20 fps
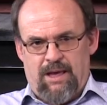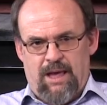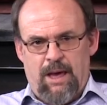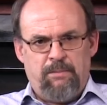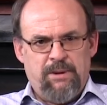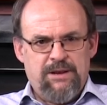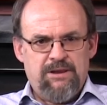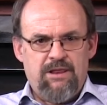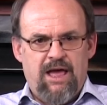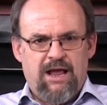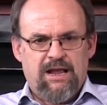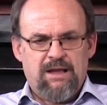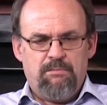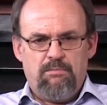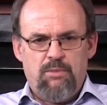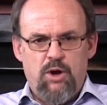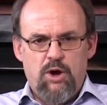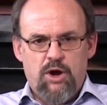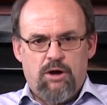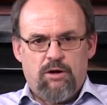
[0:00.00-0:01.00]
a bit like a
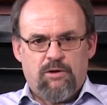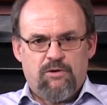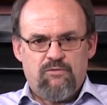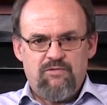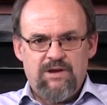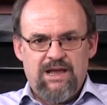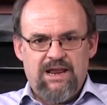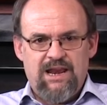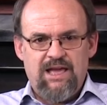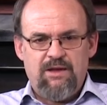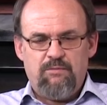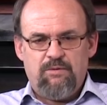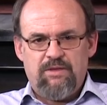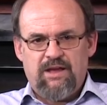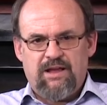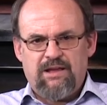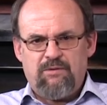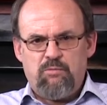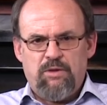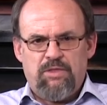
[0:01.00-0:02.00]
monarch, really,
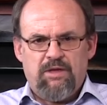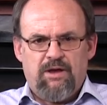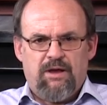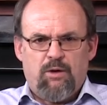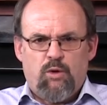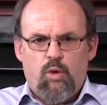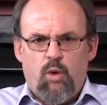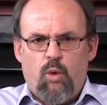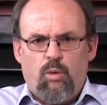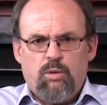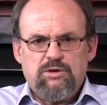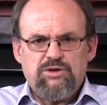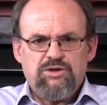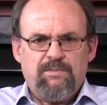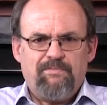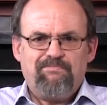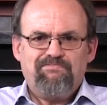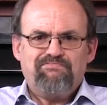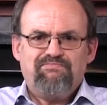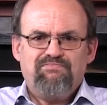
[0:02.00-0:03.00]
with a, with a
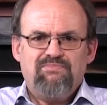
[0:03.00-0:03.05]
court.